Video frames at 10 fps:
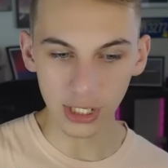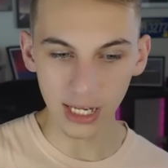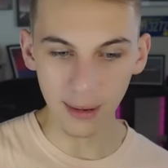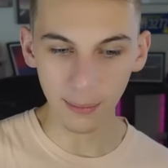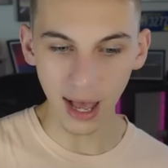
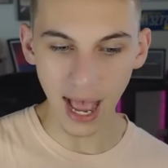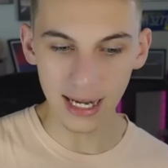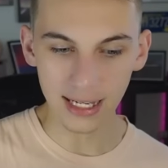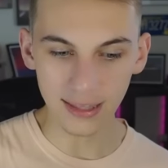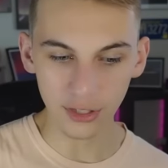and behind
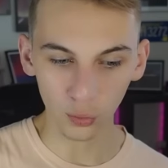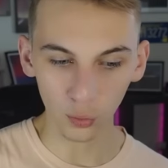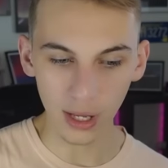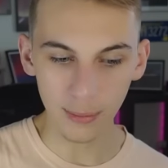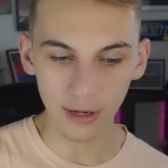it, this
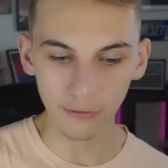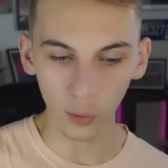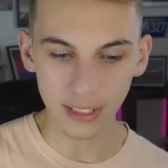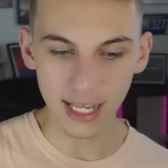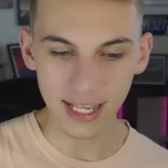ribbon of
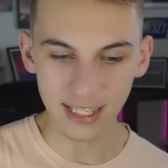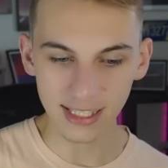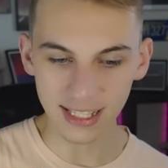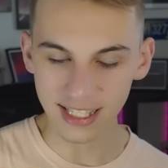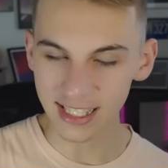
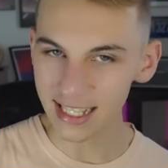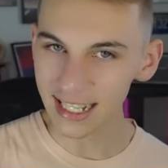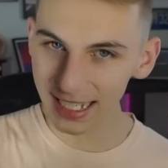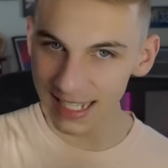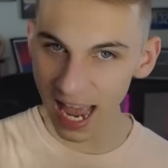vorticity
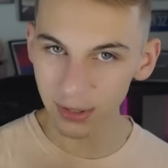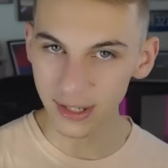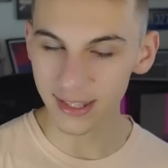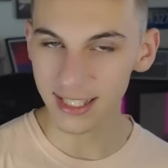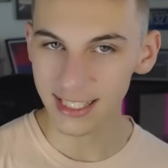sneaking down to
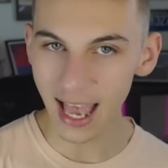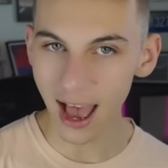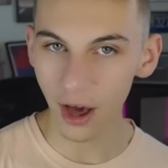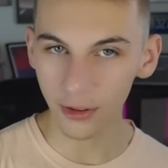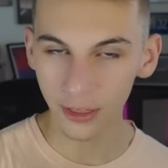the
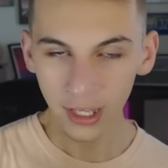south.